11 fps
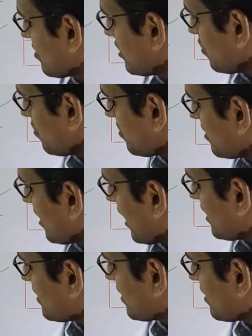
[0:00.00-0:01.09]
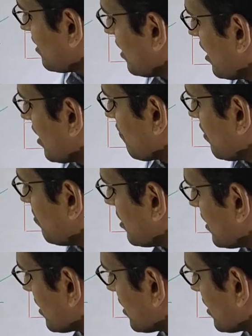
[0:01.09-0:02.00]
new Cij will be